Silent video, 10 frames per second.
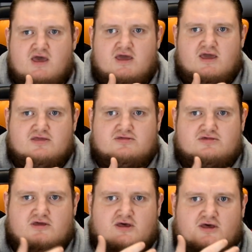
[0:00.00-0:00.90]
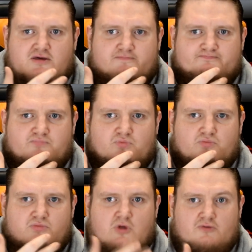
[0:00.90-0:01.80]
It's
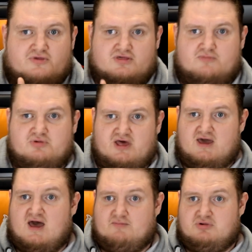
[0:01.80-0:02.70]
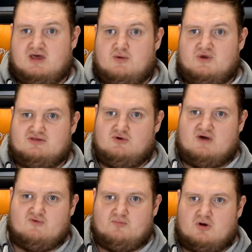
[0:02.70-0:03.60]
obviously at Player we do
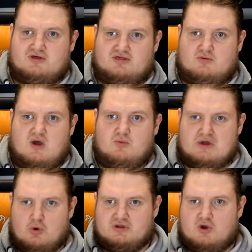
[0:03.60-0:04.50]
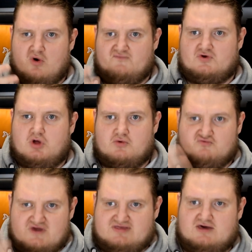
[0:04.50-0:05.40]
have a policy where we only overclock
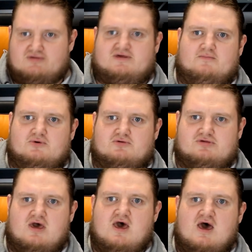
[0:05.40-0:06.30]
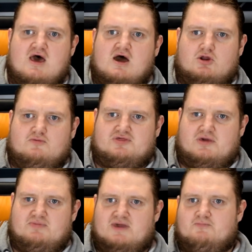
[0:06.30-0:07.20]
retail samples, and obviously
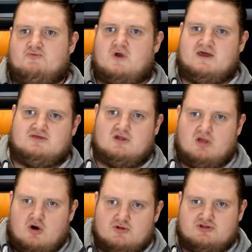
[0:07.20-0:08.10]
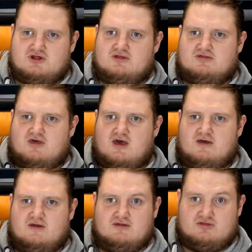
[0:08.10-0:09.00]
being prior to launch, it's
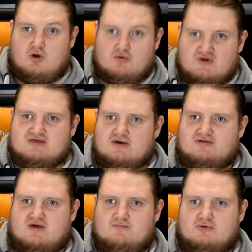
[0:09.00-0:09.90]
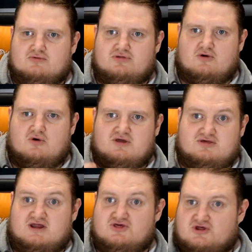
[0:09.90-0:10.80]
not a retail sample, so it's
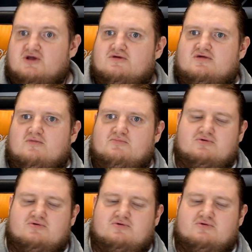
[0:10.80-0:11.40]
an engineering sample.